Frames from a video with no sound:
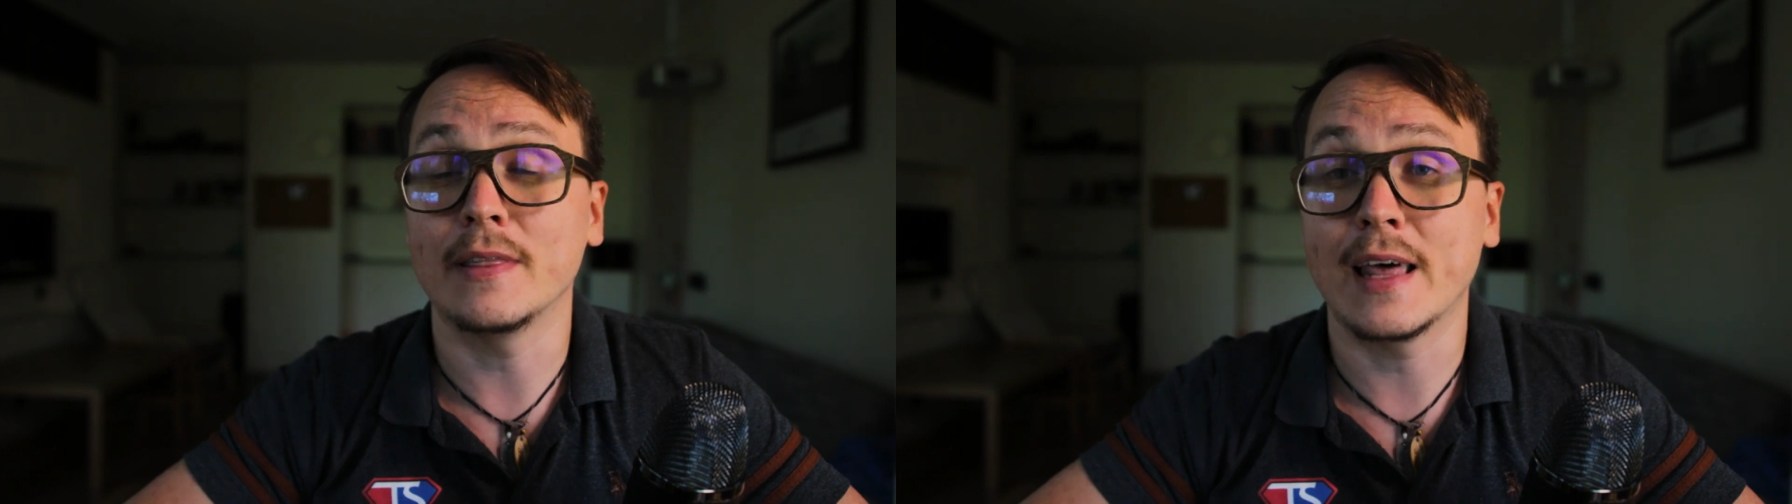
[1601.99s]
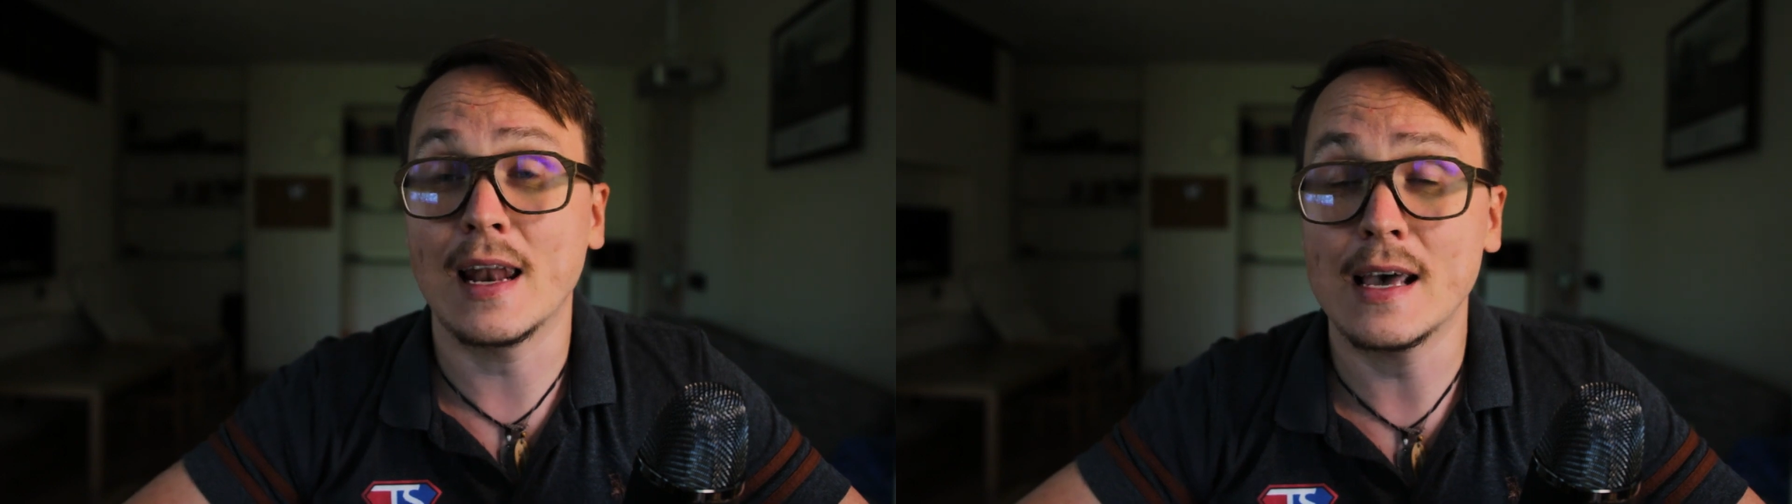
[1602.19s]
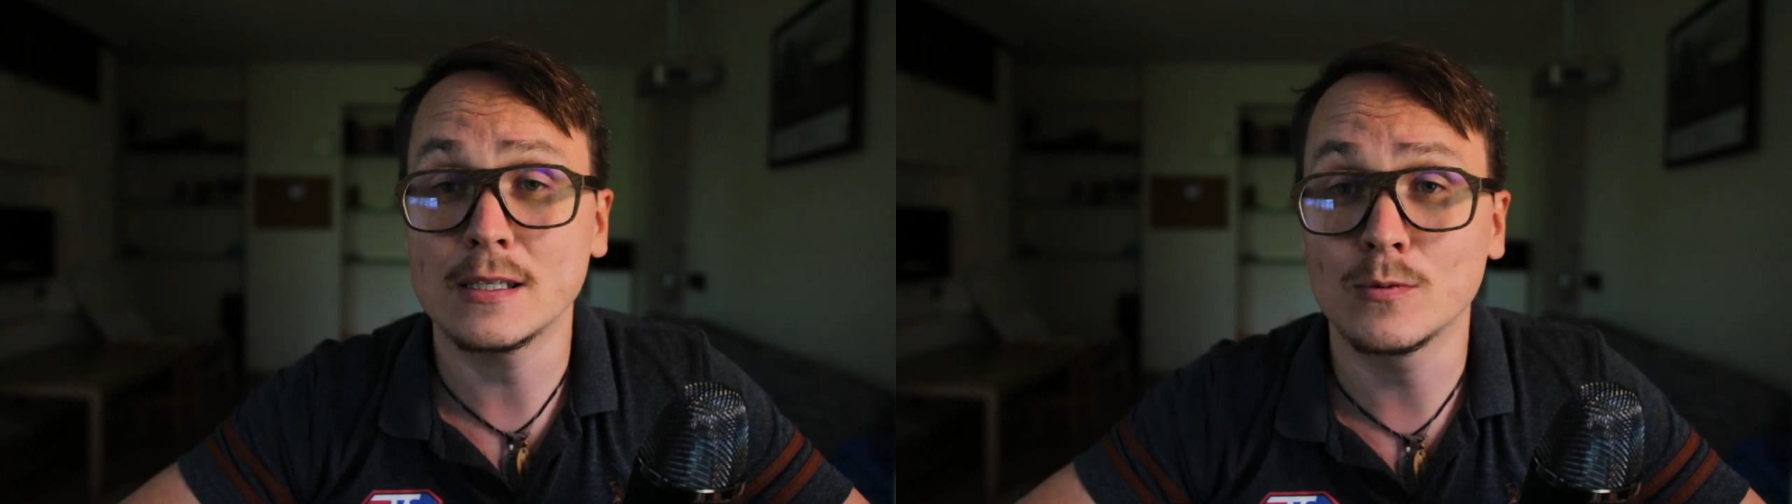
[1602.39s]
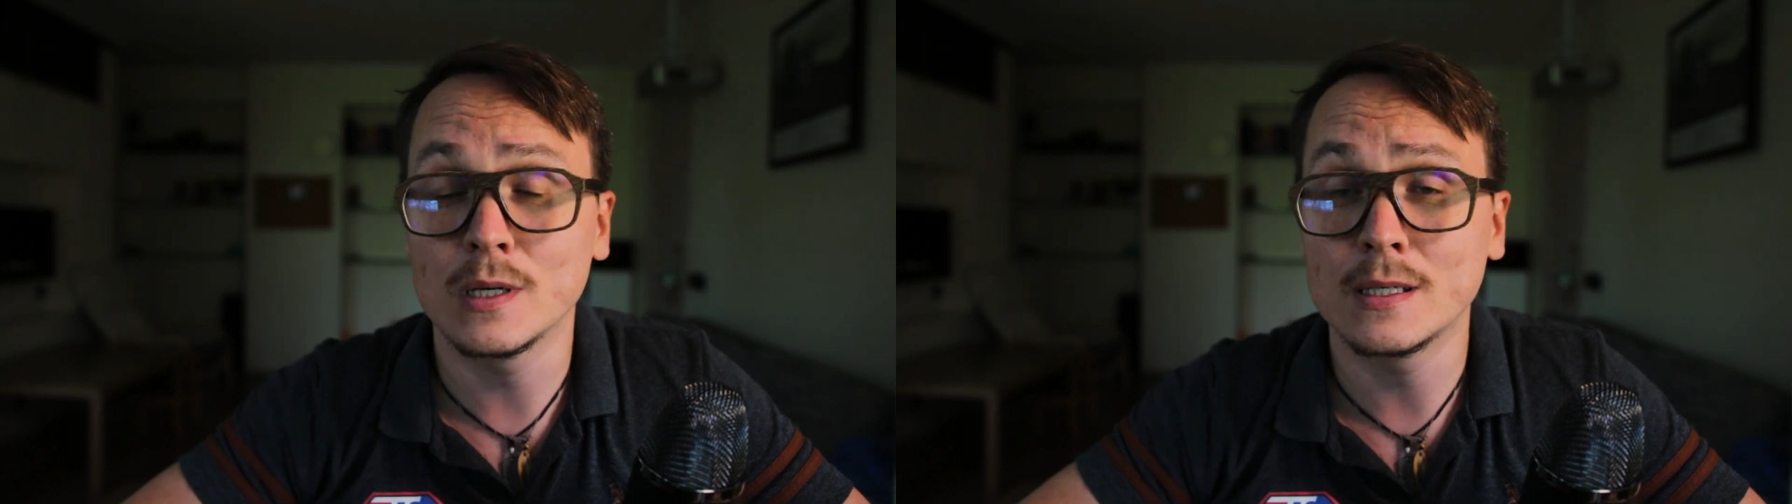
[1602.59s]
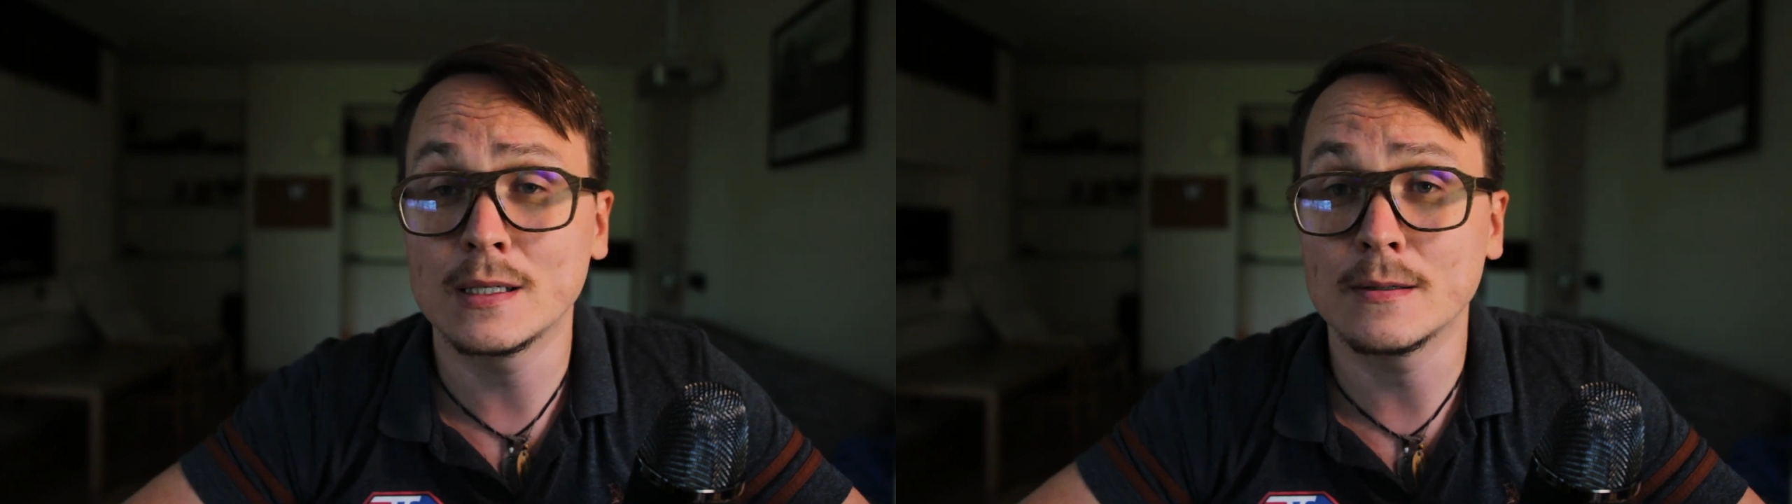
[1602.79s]
the last
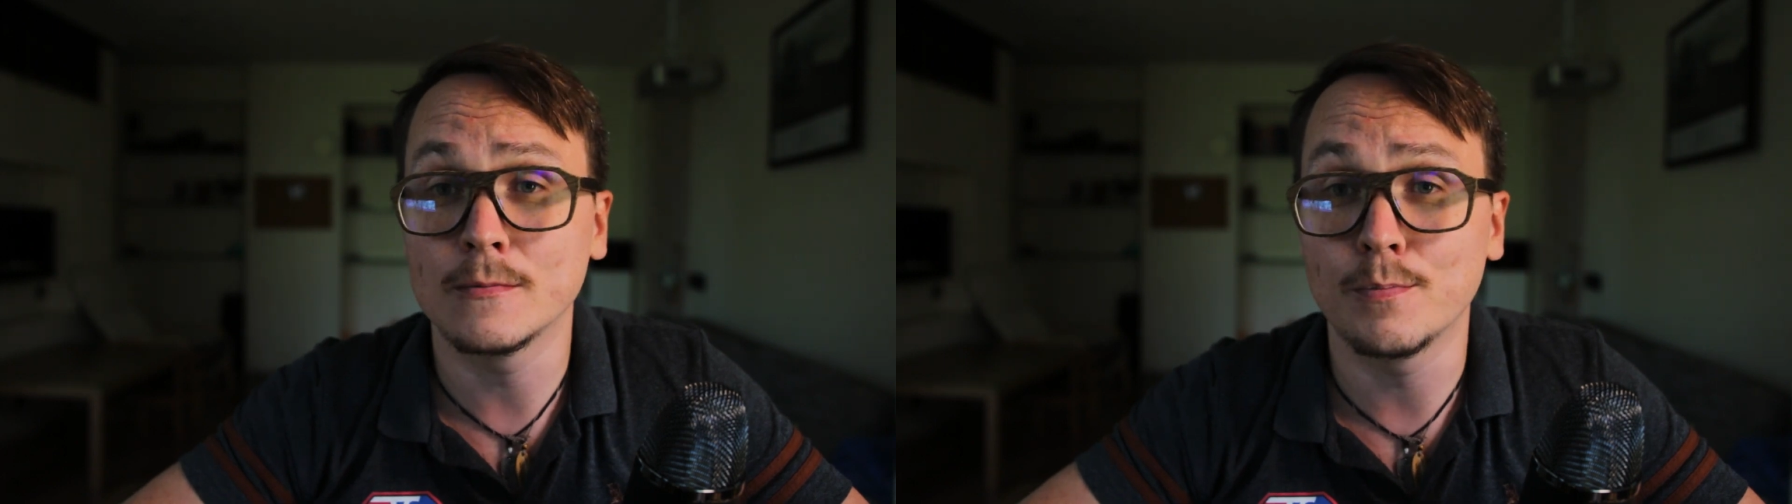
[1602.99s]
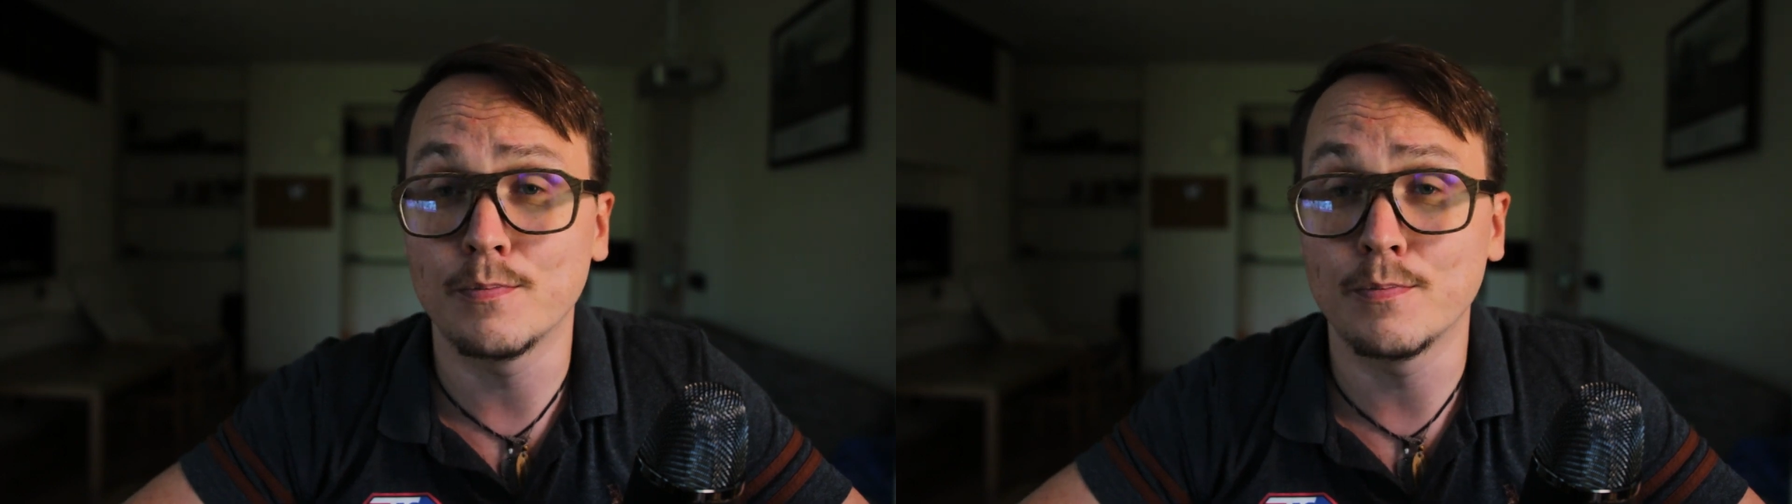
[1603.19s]
one,